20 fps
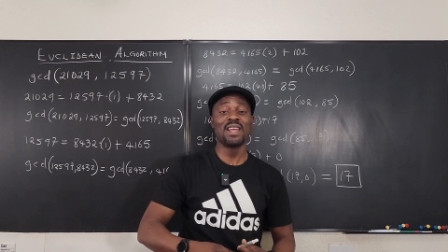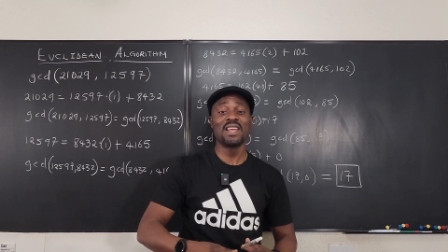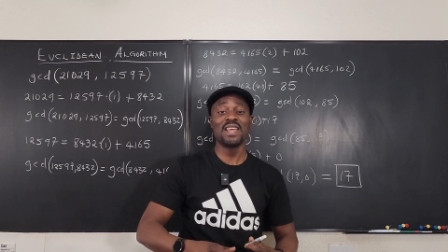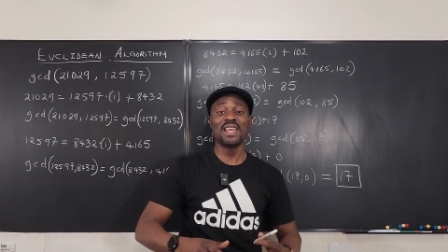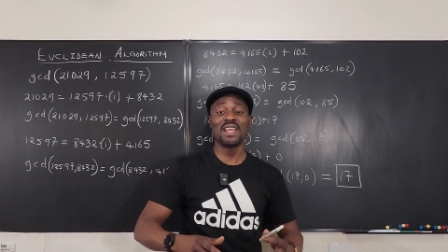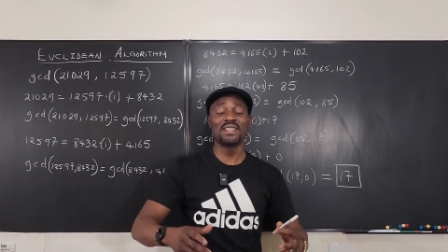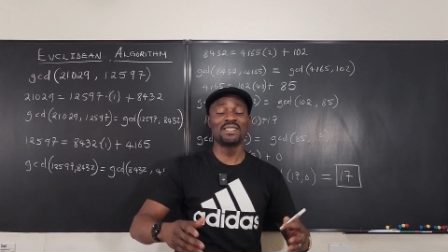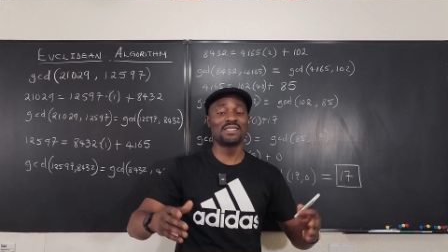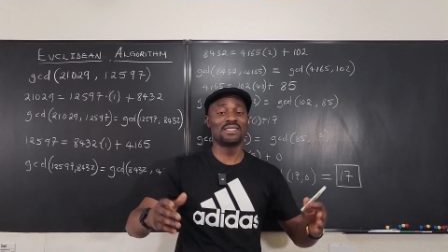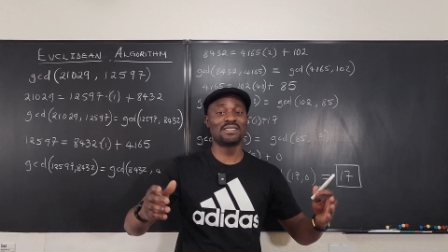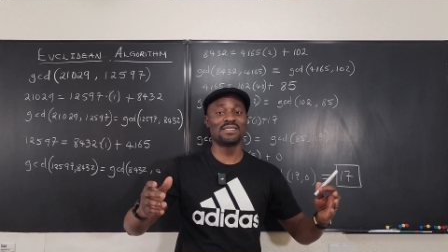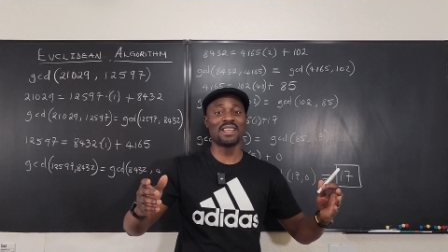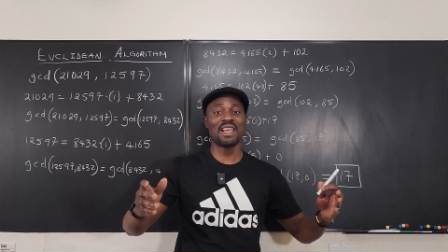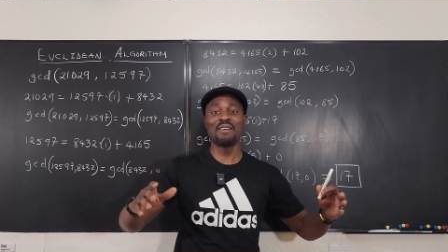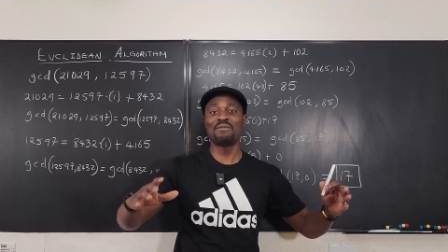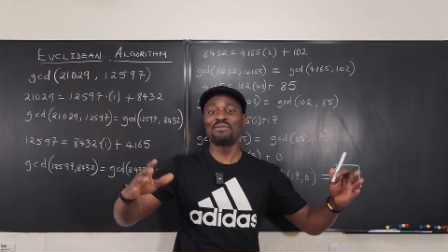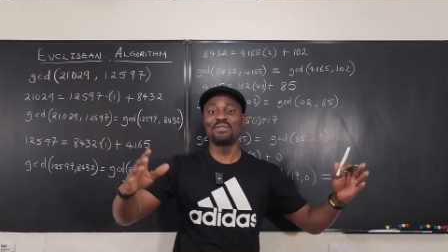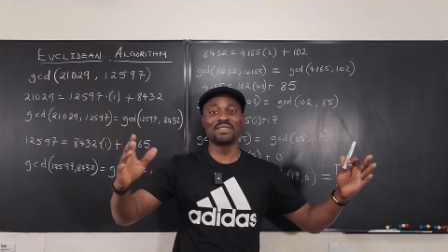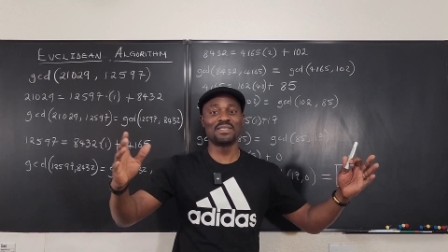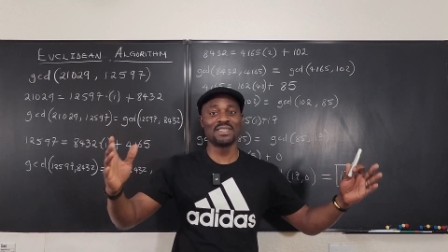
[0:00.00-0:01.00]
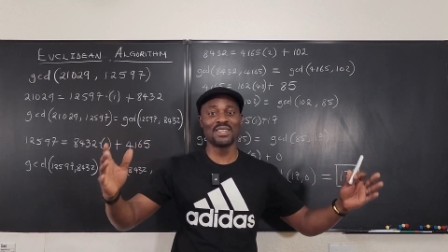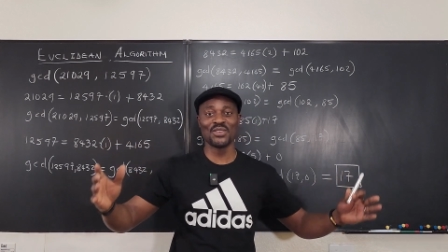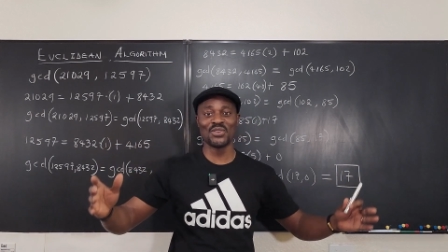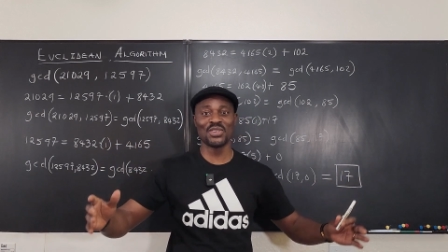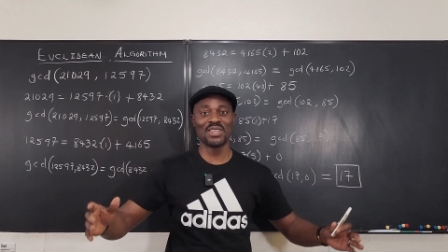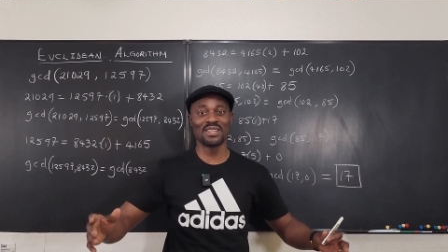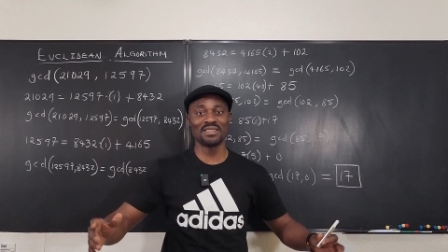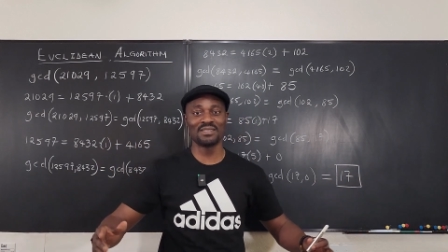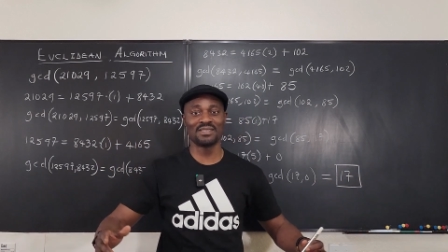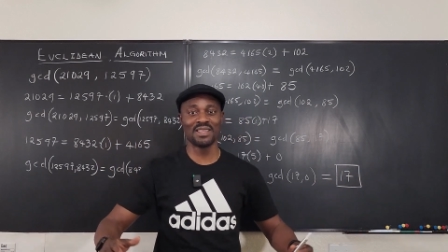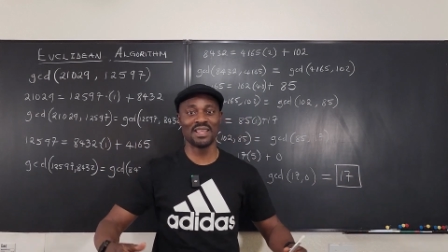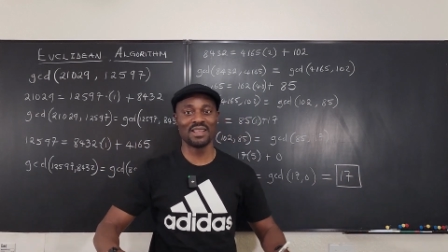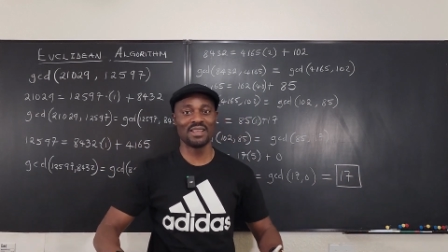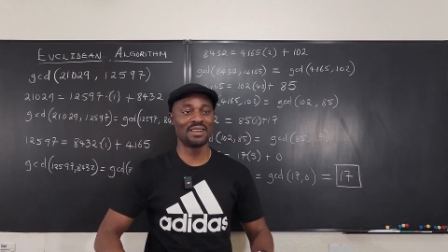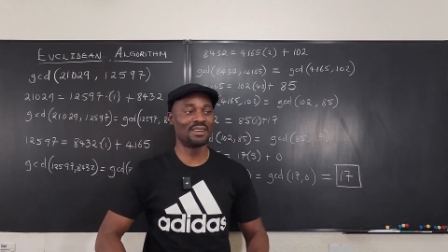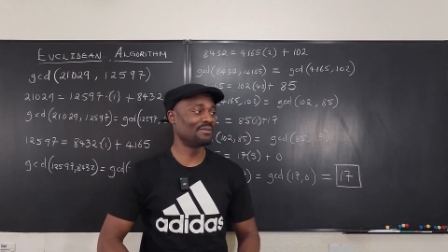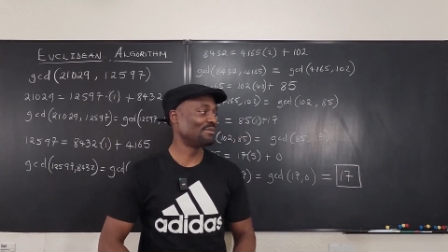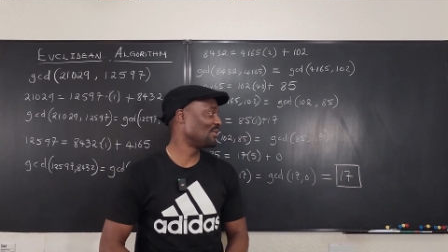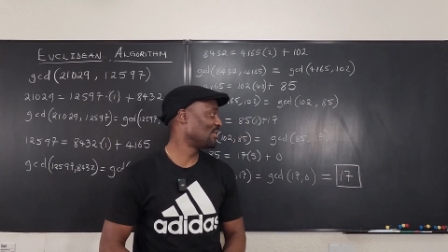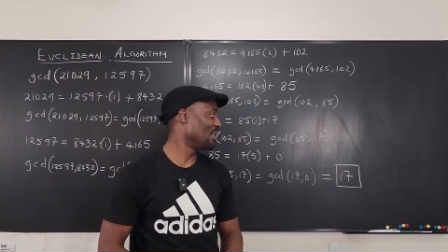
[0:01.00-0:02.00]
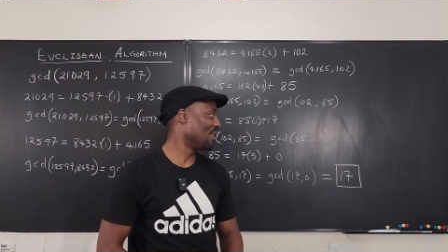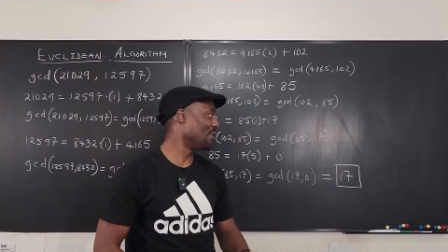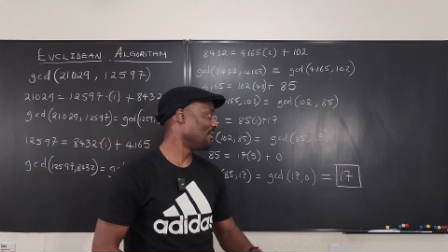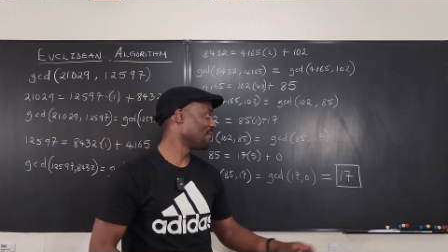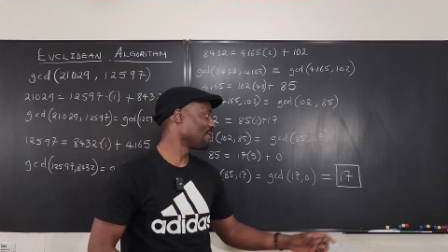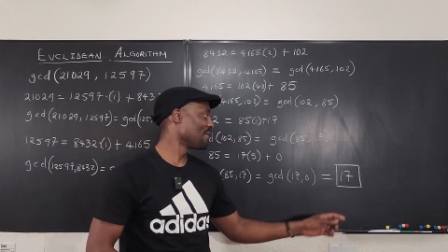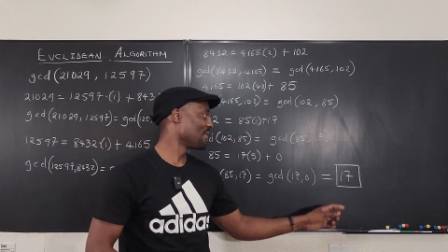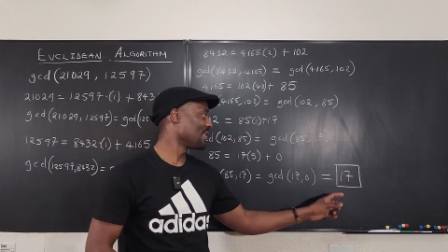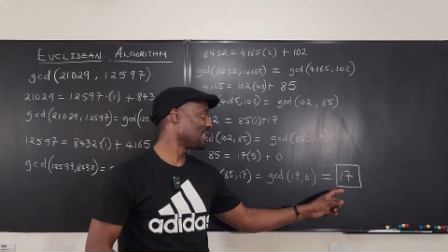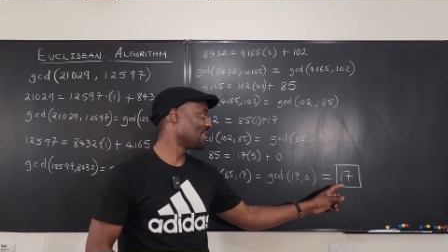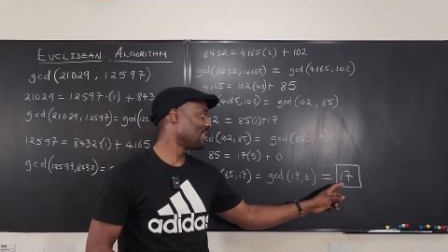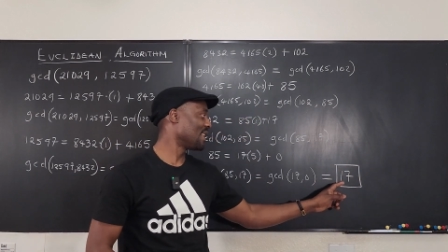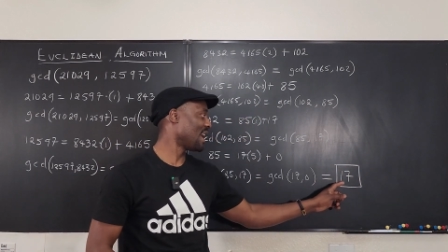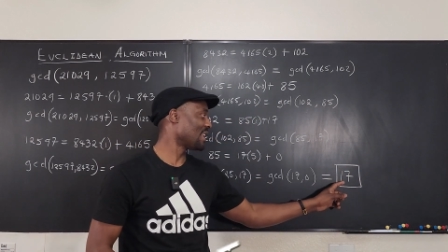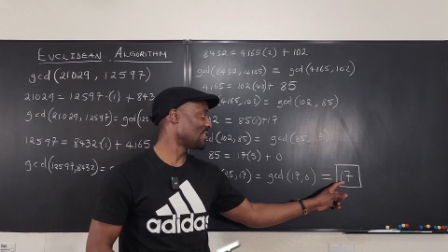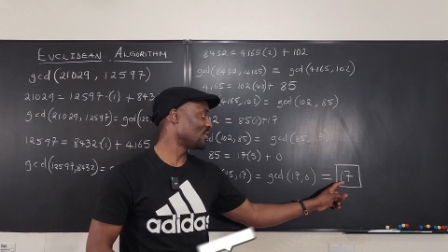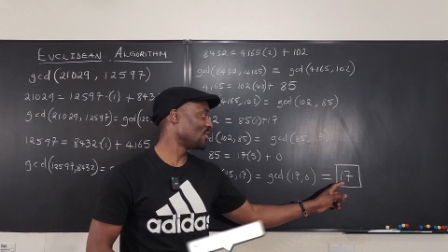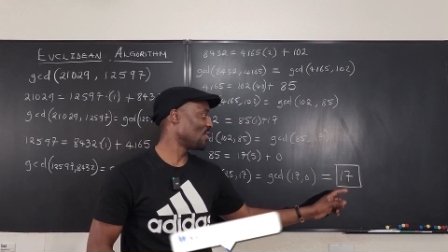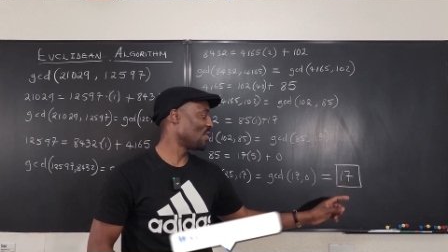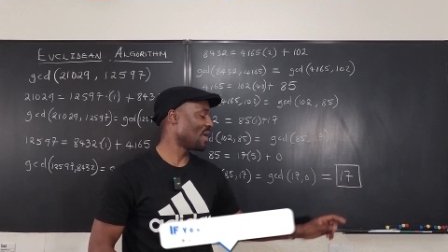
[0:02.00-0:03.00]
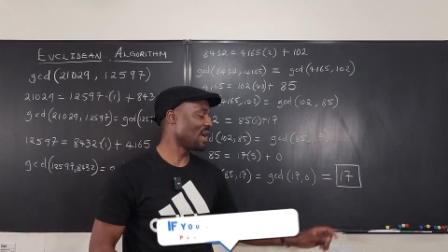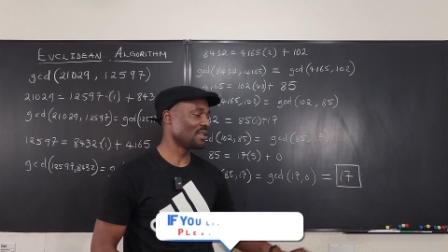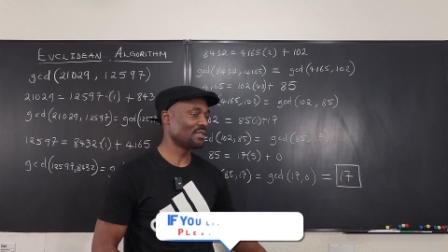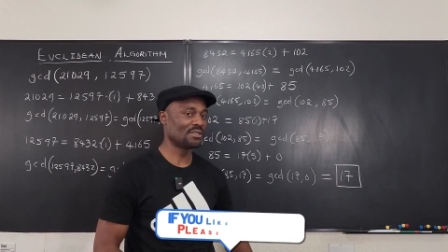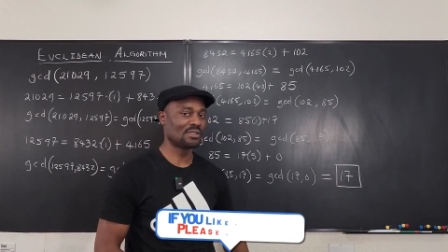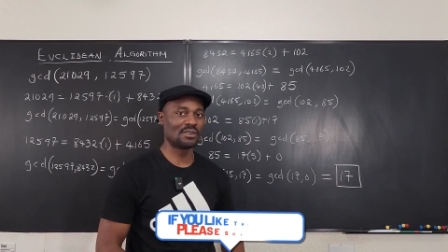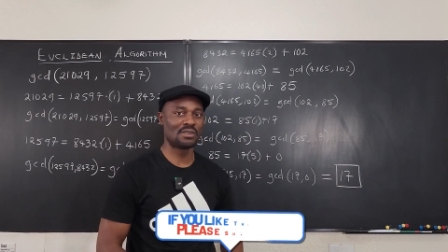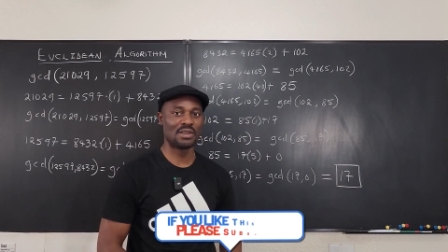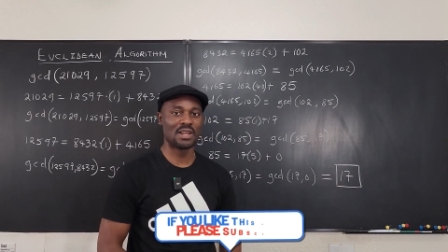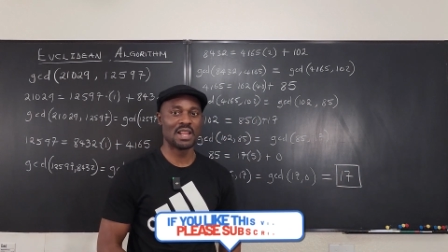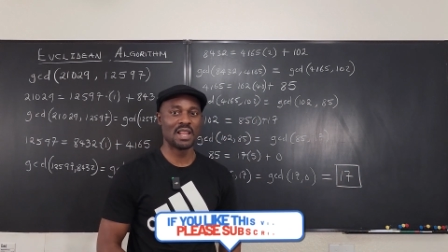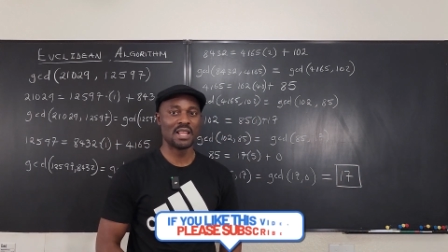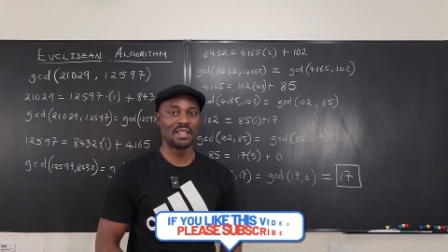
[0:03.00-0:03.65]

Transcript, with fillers: it's everything you can think of. So that's your answer.